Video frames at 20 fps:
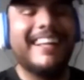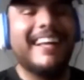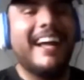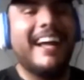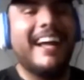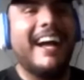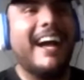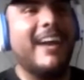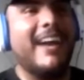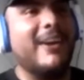
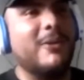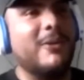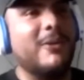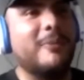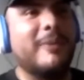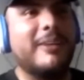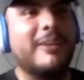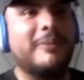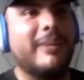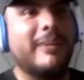I don't know,
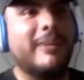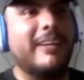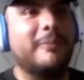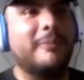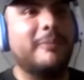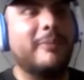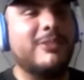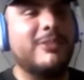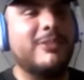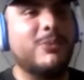man.
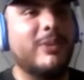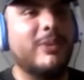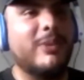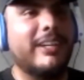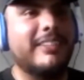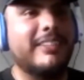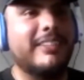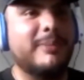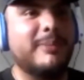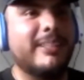Ben Sweat
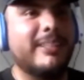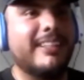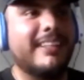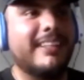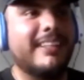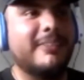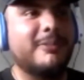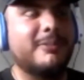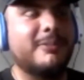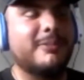has been kind
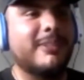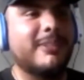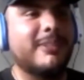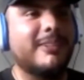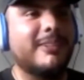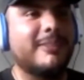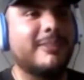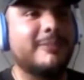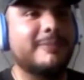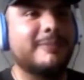
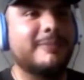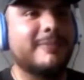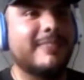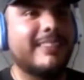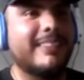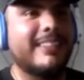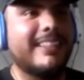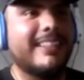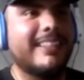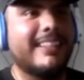of
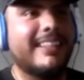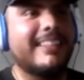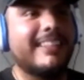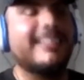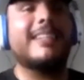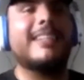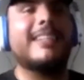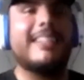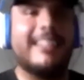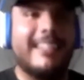
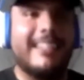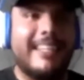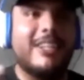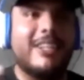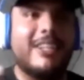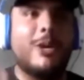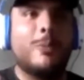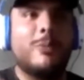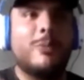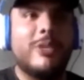he
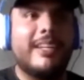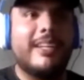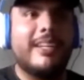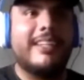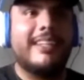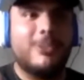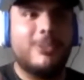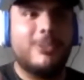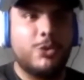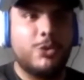comes
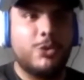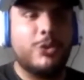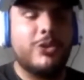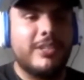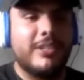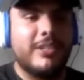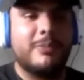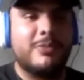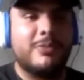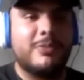in certain
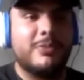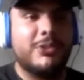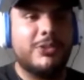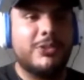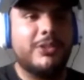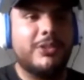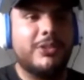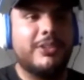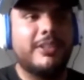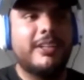times for
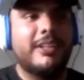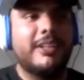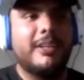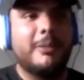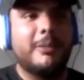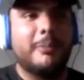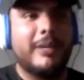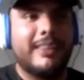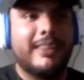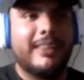sure,
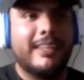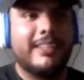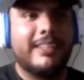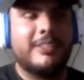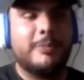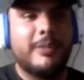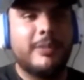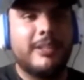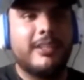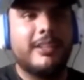but I think it's
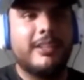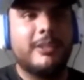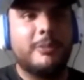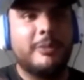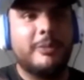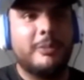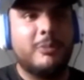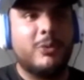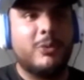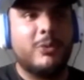been a little
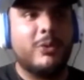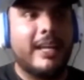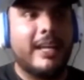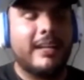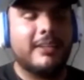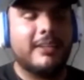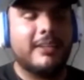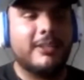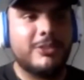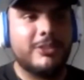bit more
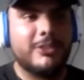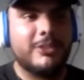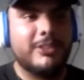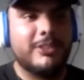lackluster